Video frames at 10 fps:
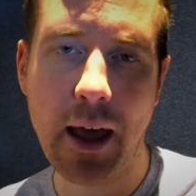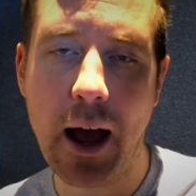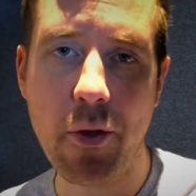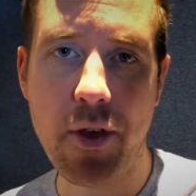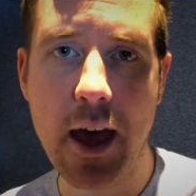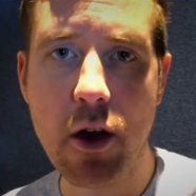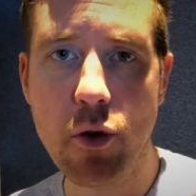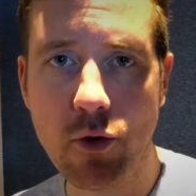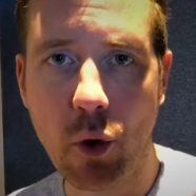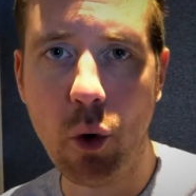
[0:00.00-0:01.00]
out there
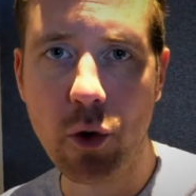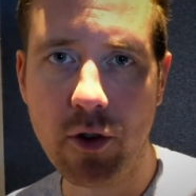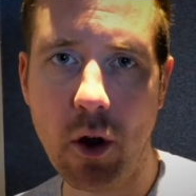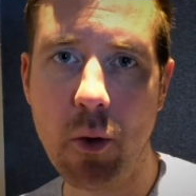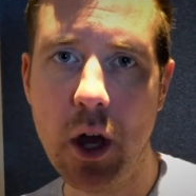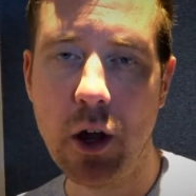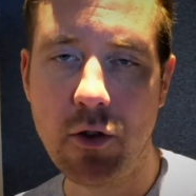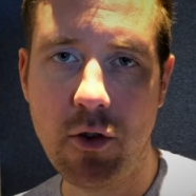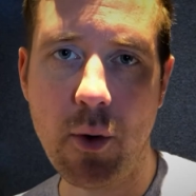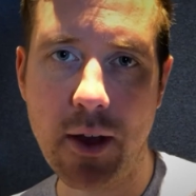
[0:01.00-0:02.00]
who's also
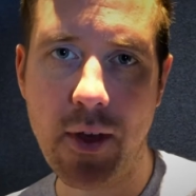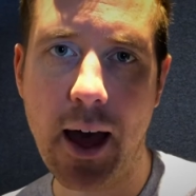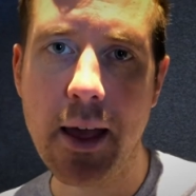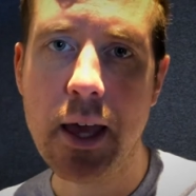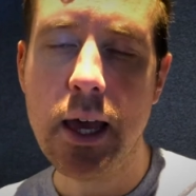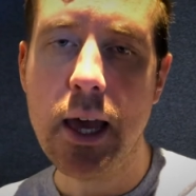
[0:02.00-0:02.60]
doing that.